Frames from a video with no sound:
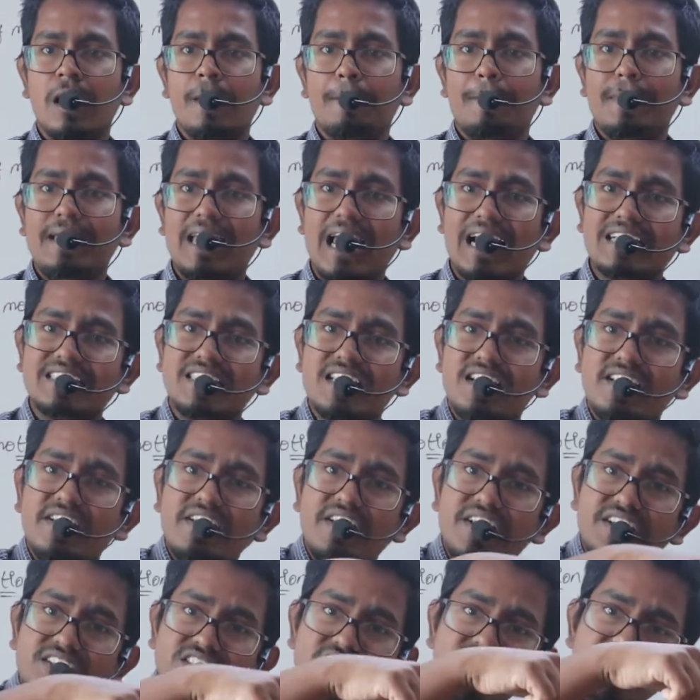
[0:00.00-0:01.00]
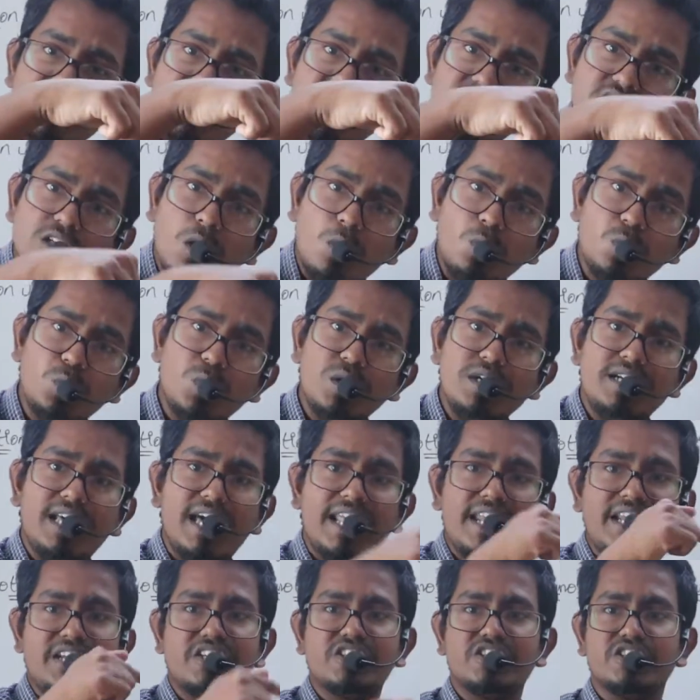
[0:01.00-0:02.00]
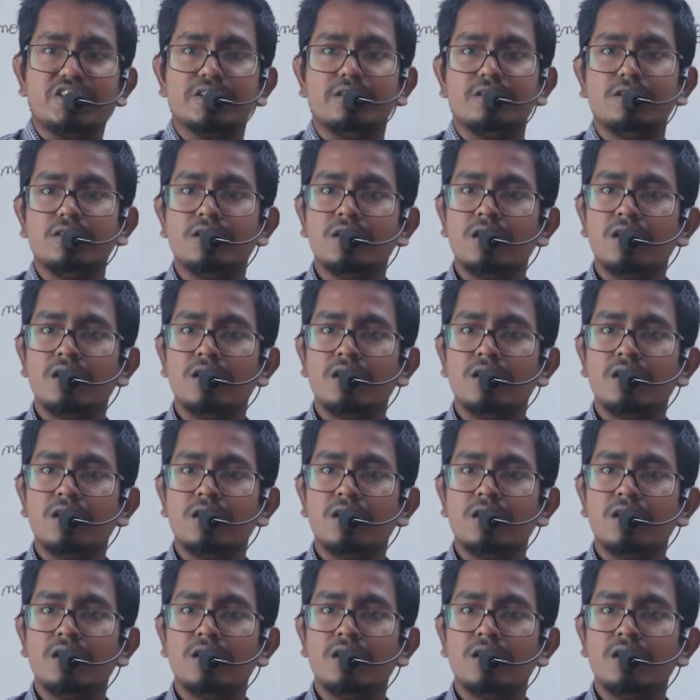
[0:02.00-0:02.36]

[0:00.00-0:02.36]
My acceleration is in downward direction.